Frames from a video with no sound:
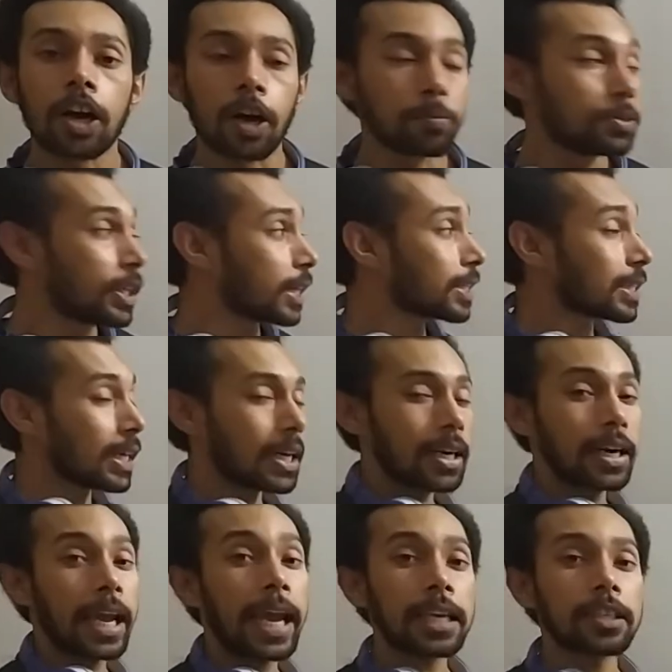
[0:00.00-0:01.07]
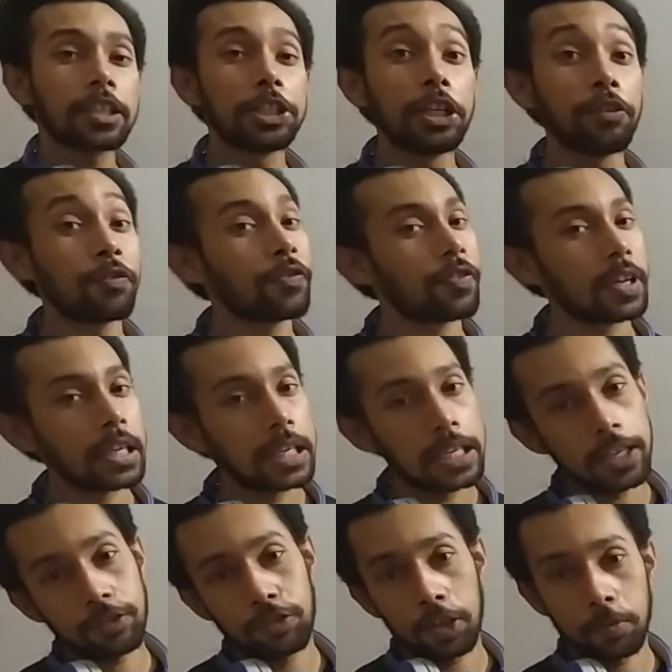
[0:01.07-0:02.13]
objects are at different
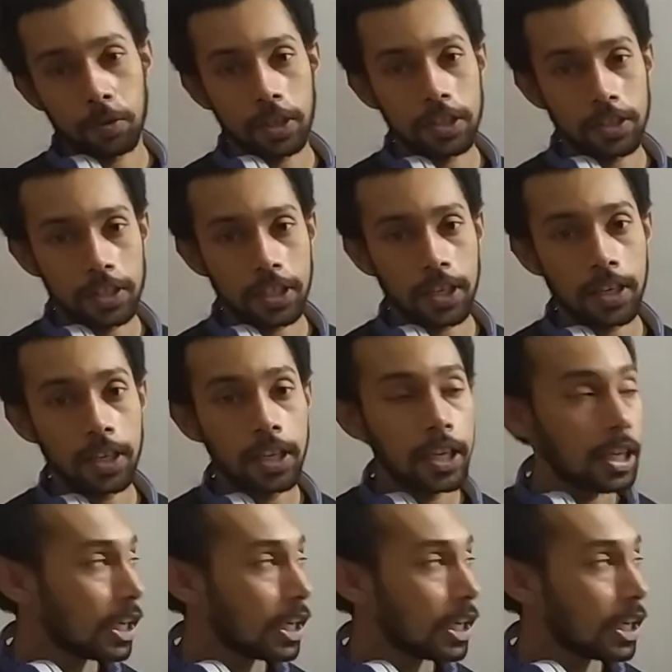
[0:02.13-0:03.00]
electric potential.